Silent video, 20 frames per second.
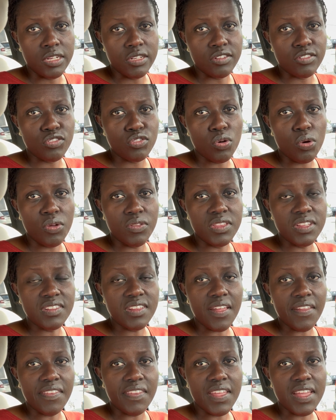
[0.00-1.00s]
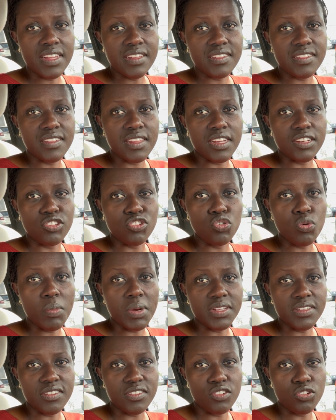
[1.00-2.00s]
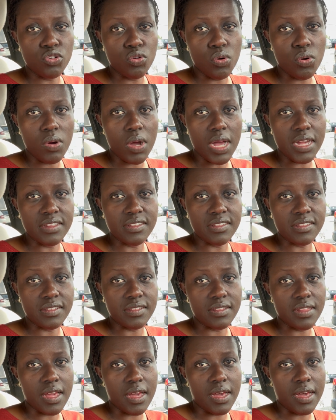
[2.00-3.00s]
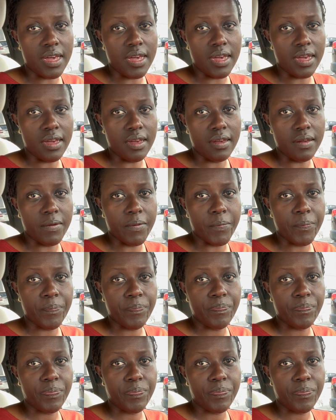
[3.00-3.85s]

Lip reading: So these are things that you must know as an